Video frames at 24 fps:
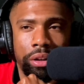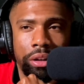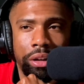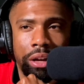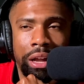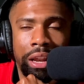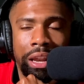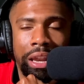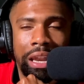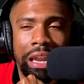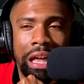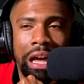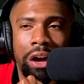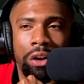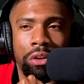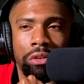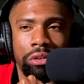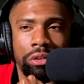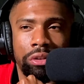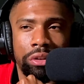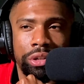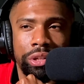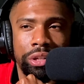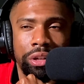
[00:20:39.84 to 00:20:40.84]
allowing
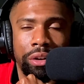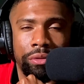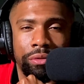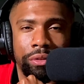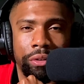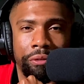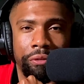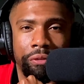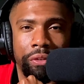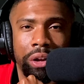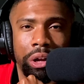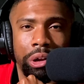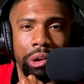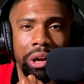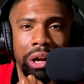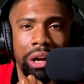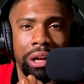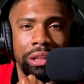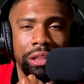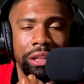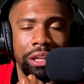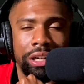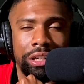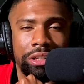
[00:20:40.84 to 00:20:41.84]
yourself to figure
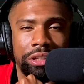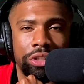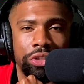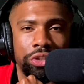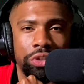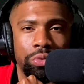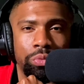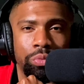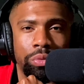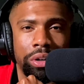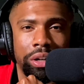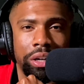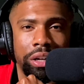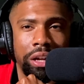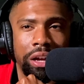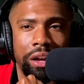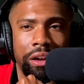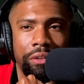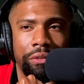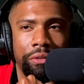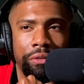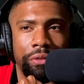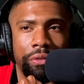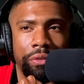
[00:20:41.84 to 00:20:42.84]
out things that you wouldn't
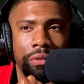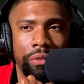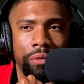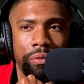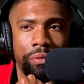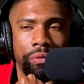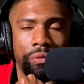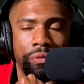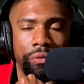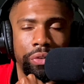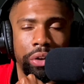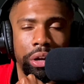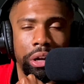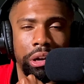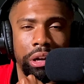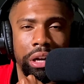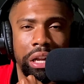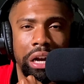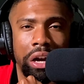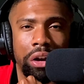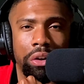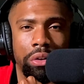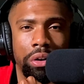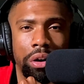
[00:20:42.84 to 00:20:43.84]
have figured
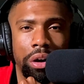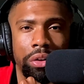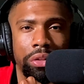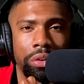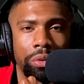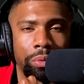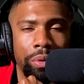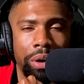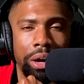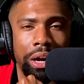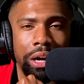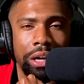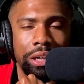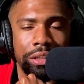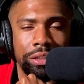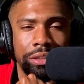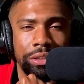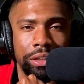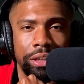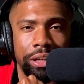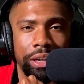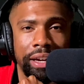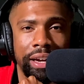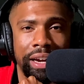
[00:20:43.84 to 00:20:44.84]
out
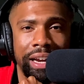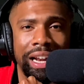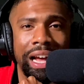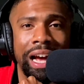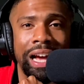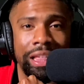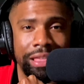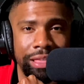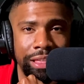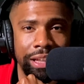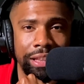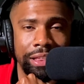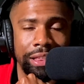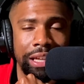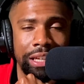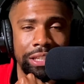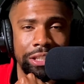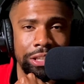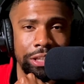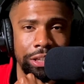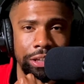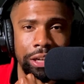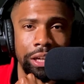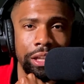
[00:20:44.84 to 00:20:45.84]
otherwise. And I think
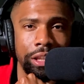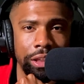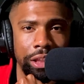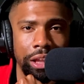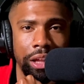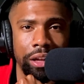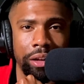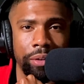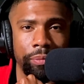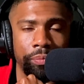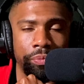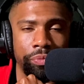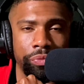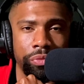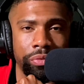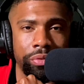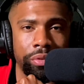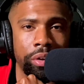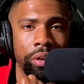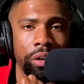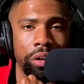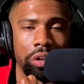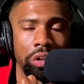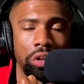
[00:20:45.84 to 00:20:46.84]
that's a good thing.
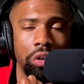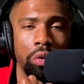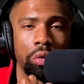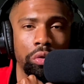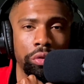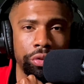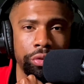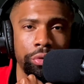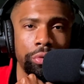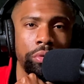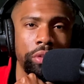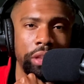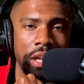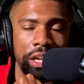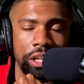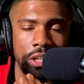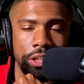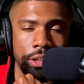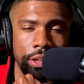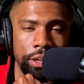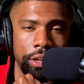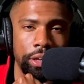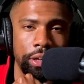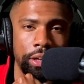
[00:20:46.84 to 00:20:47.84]
Go through that
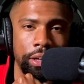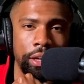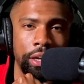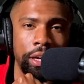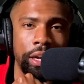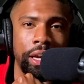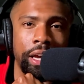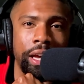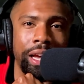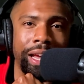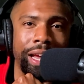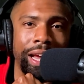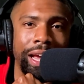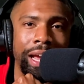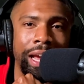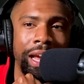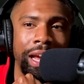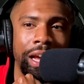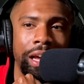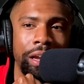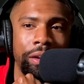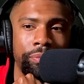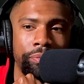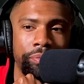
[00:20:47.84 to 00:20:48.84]
shit.
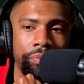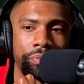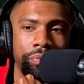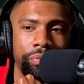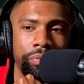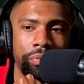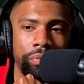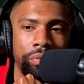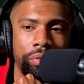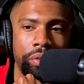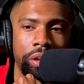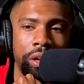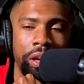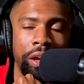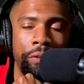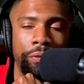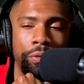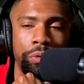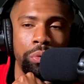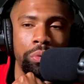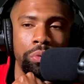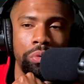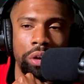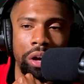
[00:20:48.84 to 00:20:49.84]
And if
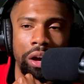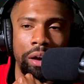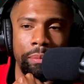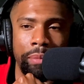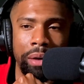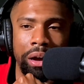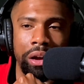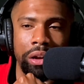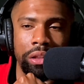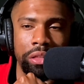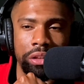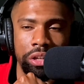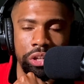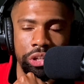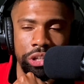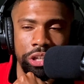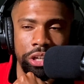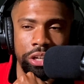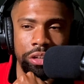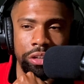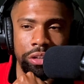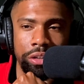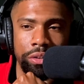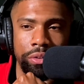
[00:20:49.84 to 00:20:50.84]
you come out of the
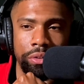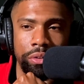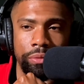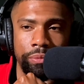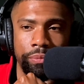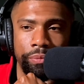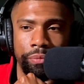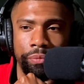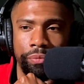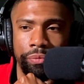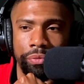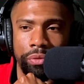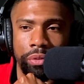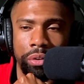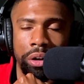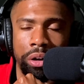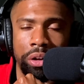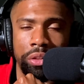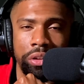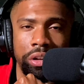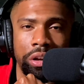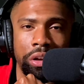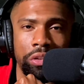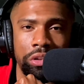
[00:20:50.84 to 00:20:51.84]
shit on
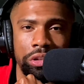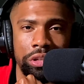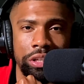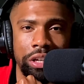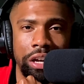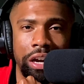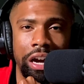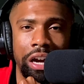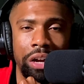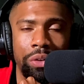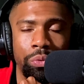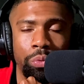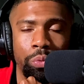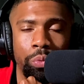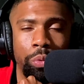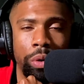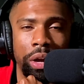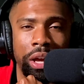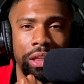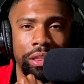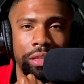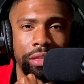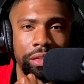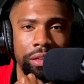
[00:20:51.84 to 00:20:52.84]
the other side
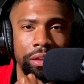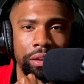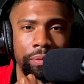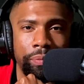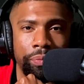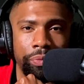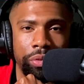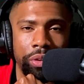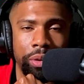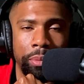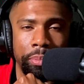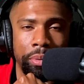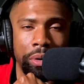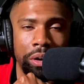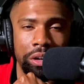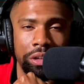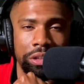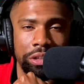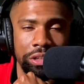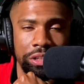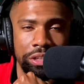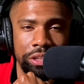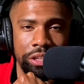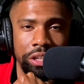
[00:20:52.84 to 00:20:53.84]
with the
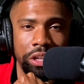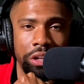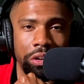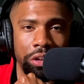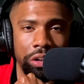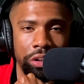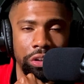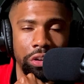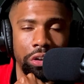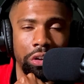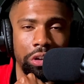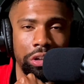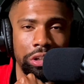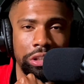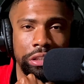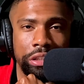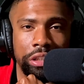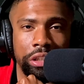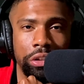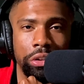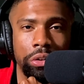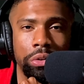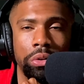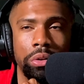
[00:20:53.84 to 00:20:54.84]
person still and y'all are
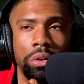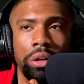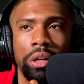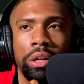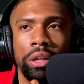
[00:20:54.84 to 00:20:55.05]
still,